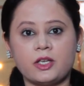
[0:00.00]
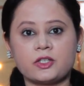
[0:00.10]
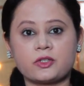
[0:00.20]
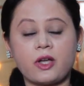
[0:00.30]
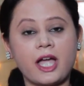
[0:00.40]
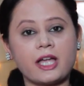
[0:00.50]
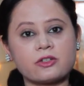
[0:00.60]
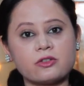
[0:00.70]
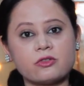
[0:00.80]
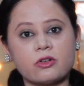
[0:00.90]
So I had to
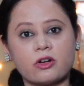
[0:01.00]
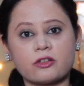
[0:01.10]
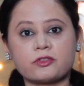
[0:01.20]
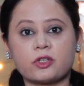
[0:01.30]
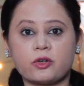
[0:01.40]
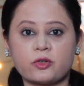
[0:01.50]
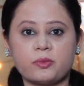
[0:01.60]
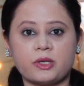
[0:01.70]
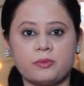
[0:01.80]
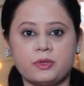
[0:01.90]
do a lot of thorough
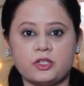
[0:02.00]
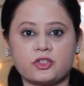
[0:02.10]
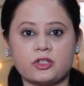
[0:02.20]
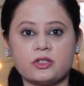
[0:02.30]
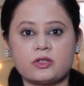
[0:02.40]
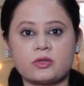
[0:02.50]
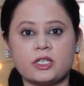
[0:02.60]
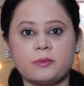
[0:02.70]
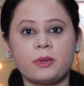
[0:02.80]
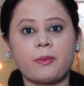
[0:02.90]
preparation to
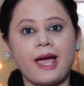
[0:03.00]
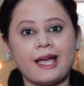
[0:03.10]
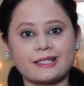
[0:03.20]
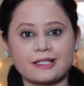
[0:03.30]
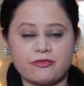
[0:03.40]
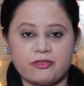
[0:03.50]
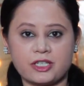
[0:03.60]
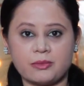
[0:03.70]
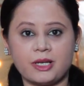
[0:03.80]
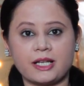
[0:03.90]
keep him as
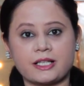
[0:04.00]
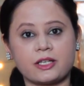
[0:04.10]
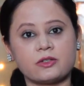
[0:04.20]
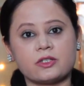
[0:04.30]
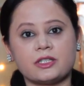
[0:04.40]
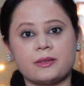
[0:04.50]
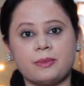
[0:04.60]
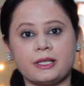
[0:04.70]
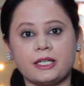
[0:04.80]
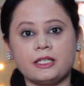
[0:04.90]
comfortable as I could in the
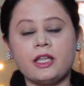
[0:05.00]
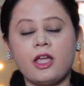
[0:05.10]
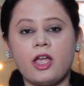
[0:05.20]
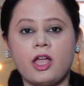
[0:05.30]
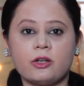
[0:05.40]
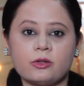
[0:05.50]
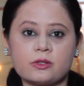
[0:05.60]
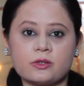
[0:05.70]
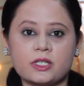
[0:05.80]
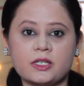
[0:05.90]
plane, and
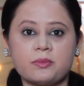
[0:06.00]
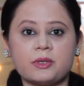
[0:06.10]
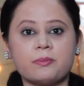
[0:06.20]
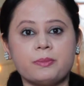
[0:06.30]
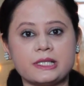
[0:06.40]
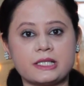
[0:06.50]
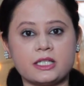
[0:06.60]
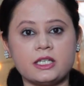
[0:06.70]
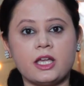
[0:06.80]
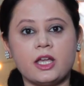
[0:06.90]
also keep him
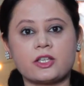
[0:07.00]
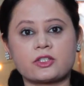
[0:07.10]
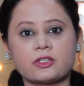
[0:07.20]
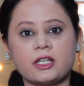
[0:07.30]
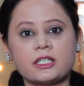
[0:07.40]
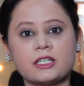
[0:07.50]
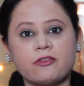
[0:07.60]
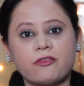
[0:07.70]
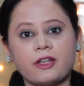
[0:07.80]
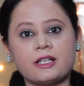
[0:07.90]
busy so that he
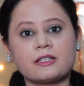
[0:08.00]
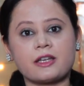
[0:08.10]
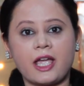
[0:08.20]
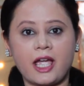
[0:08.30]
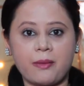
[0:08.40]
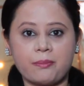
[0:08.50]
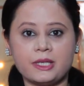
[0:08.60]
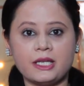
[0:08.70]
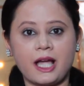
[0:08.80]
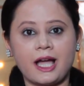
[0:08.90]
felt
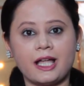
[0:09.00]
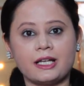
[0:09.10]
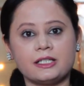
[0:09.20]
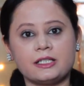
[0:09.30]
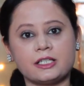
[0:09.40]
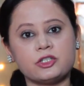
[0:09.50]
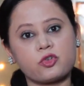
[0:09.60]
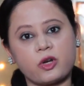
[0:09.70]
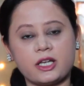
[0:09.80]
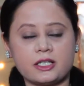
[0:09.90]
happy and
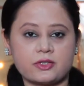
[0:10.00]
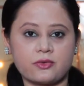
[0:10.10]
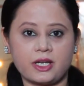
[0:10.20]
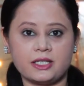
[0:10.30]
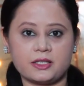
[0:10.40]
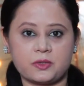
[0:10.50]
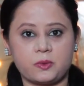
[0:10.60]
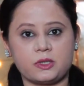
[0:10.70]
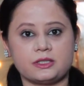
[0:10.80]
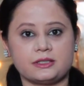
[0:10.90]
enjoy his ride as well.